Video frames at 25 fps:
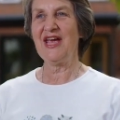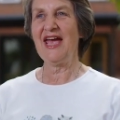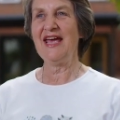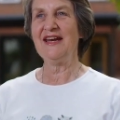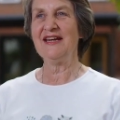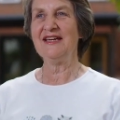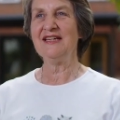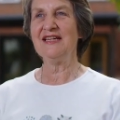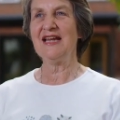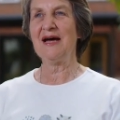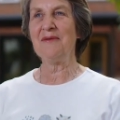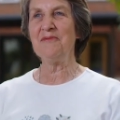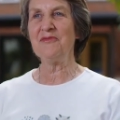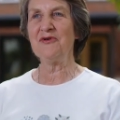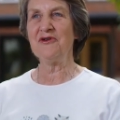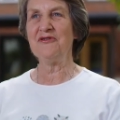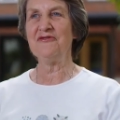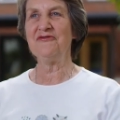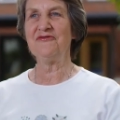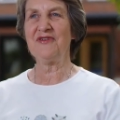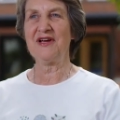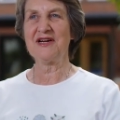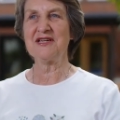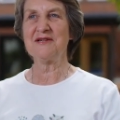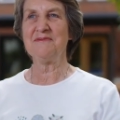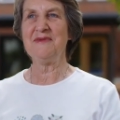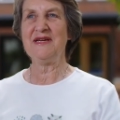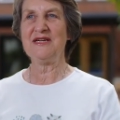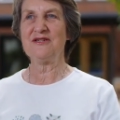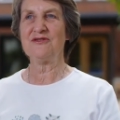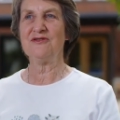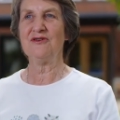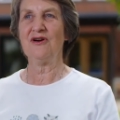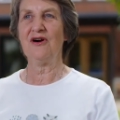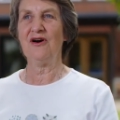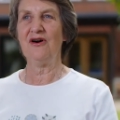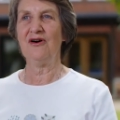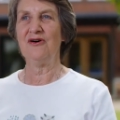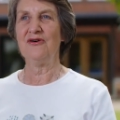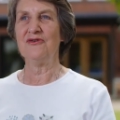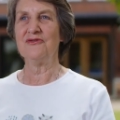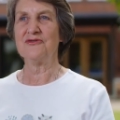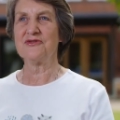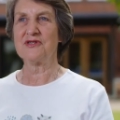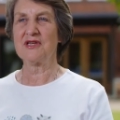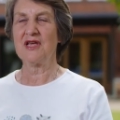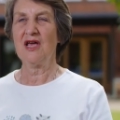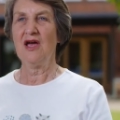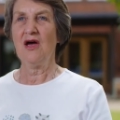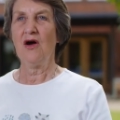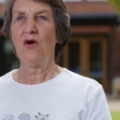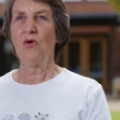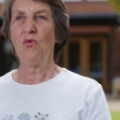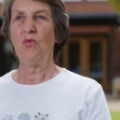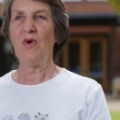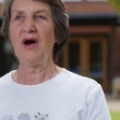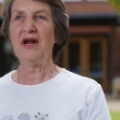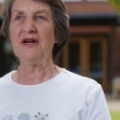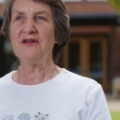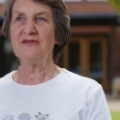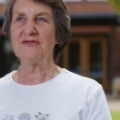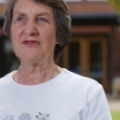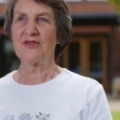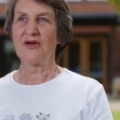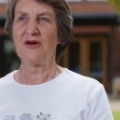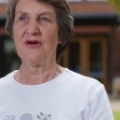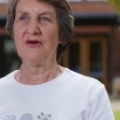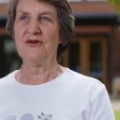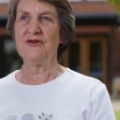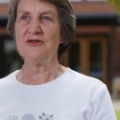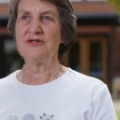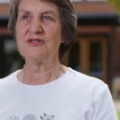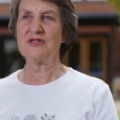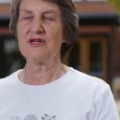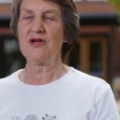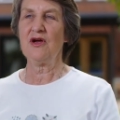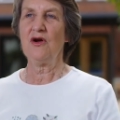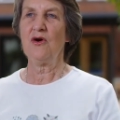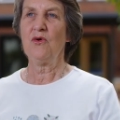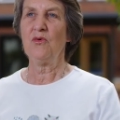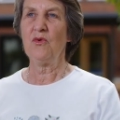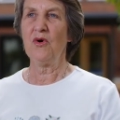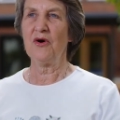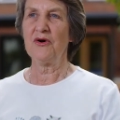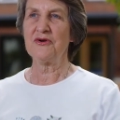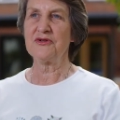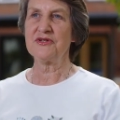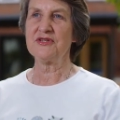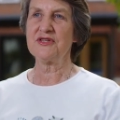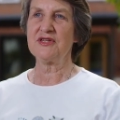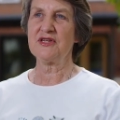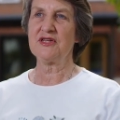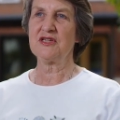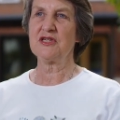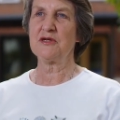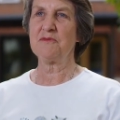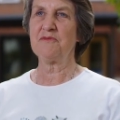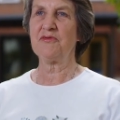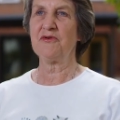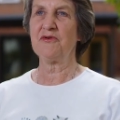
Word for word: had a number of fundamental goals. One of those was to